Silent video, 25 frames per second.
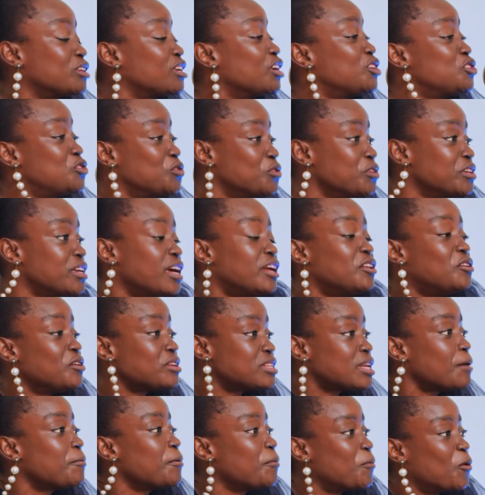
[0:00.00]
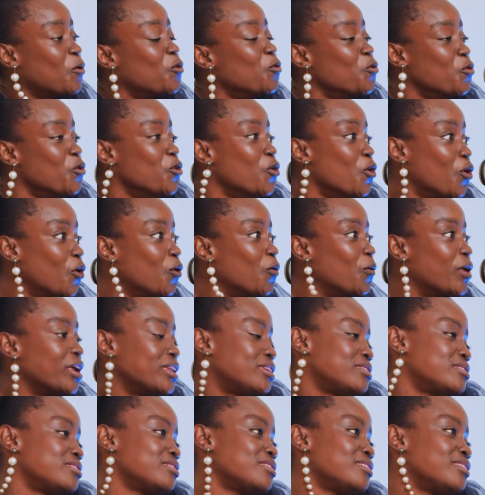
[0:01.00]
Chunda. Those are people who know
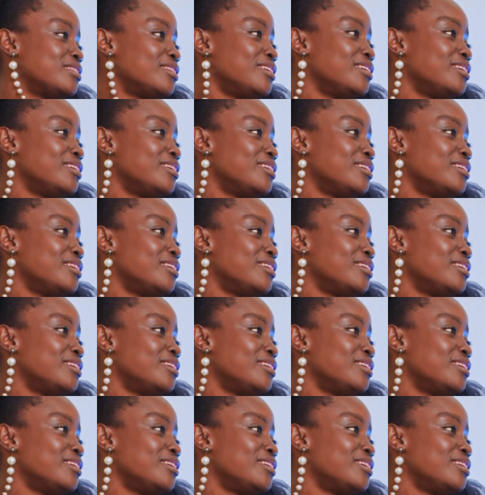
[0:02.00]
what